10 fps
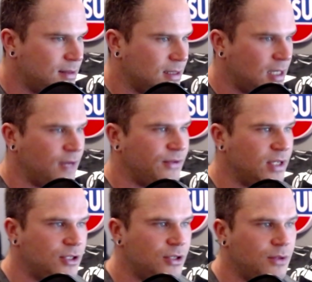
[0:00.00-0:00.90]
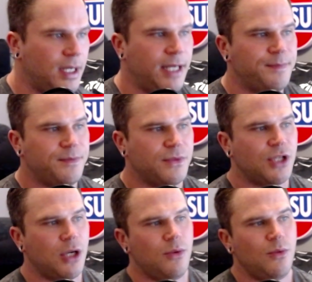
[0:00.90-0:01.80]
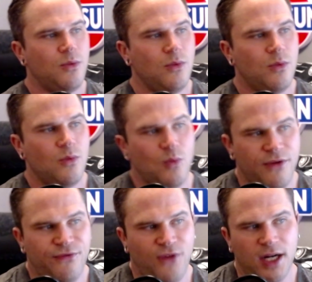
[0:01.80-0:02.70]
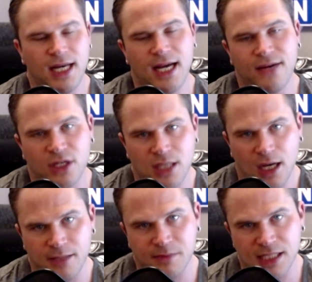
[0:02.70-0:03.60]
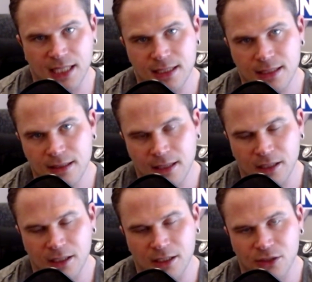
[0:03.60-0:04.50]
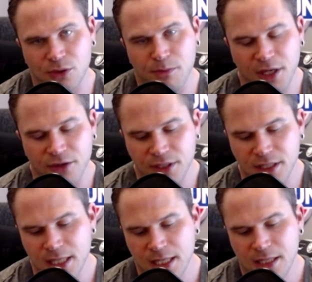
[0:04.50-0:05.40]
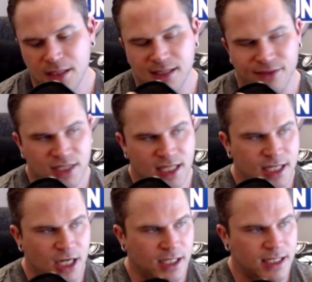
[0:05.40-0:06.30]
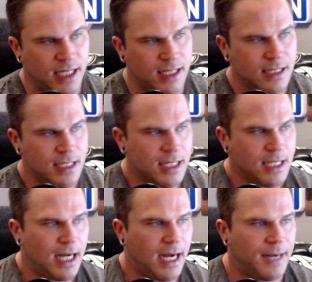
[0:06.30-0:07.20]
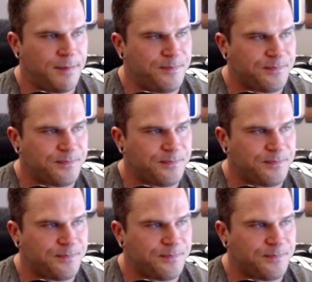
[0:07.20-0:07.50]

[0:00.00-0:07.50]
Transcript: dive into here. So, we finally have our time setting, our, our sort of period, seventeen nineteen. Um,